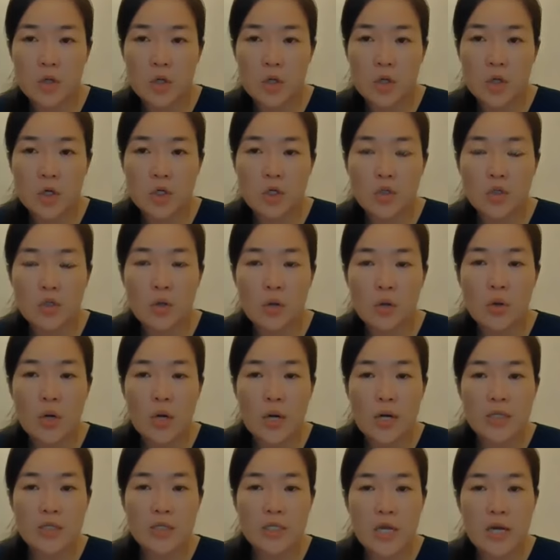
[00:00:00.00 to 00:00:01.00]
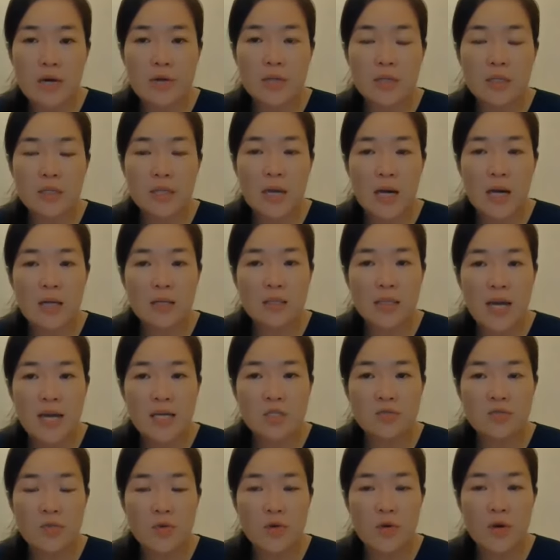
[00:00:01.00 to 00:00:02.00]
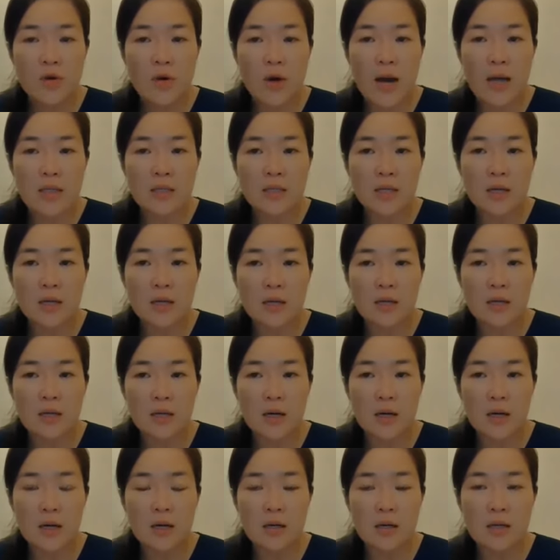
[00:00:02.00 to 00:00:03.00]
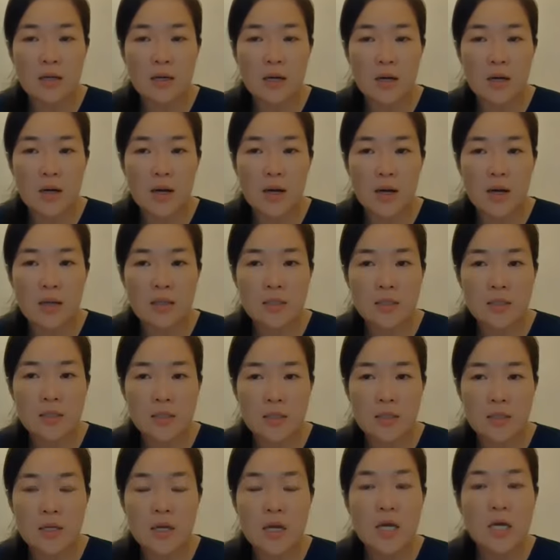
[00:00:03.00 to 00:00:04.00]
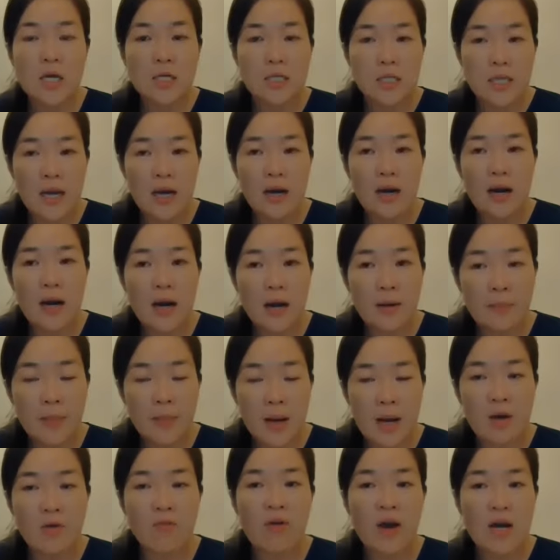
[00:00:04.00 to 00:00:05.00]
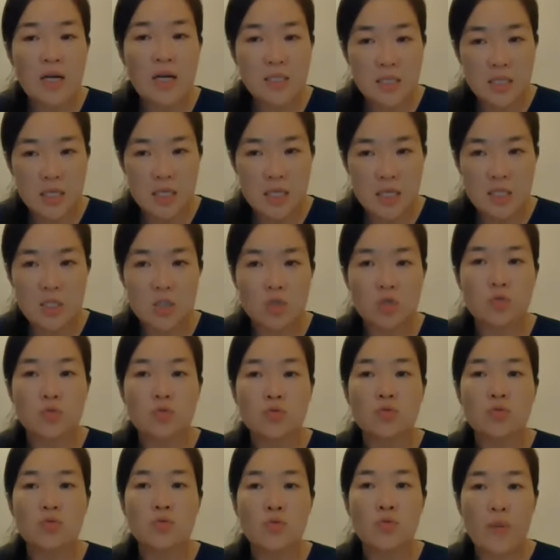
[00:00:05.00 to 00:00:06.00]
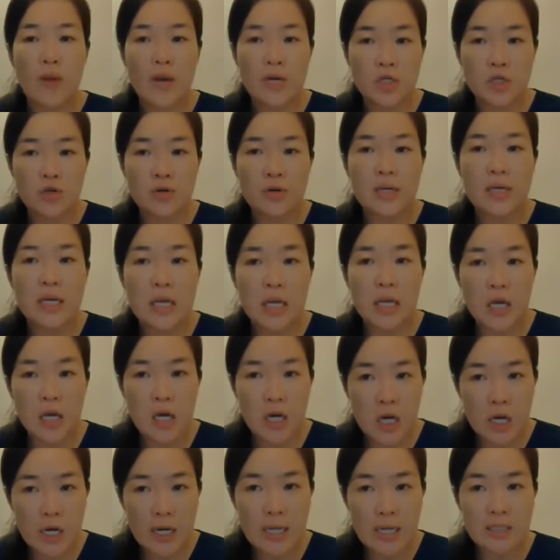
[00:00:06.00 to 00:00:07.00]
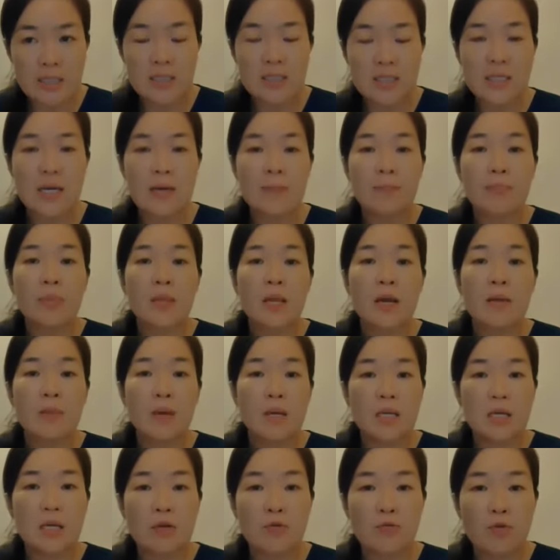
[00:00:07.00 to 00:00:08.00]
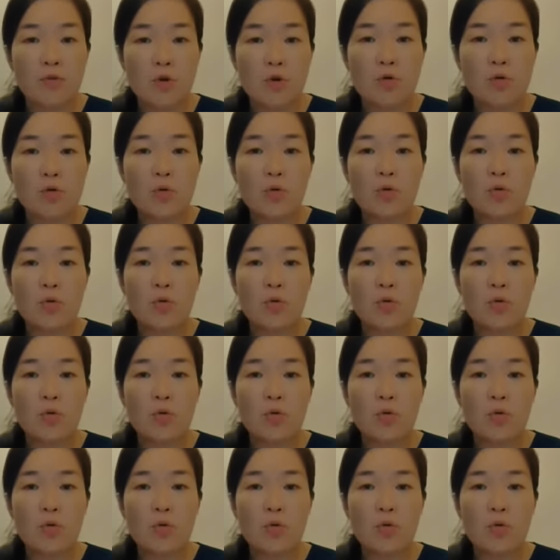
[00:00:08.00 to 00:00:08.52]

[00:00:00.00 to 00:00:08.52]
So Sharon, uh, thanks for your uh, uh, answer. Yeah, uh, my advice is to gradually increase. But if you